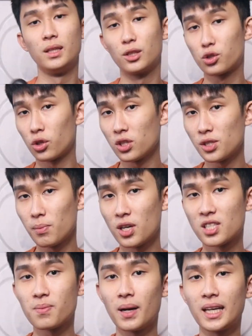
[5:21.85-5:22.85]
The
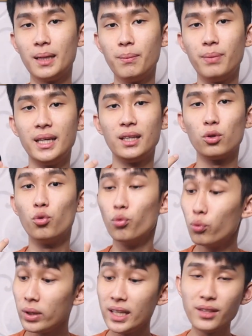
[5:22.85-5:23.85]
Tronsmart Spunky beat,
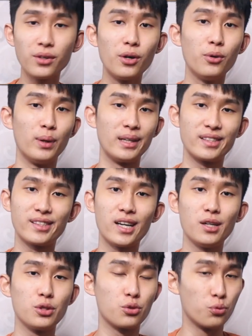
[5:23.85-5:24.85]
we know it
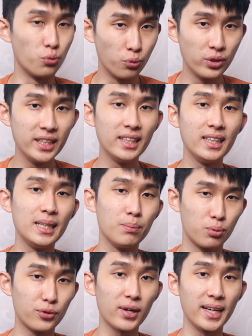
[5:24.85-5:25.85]
sounds really
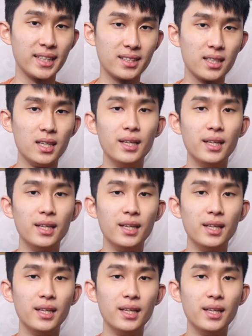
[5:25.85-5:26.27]
bright.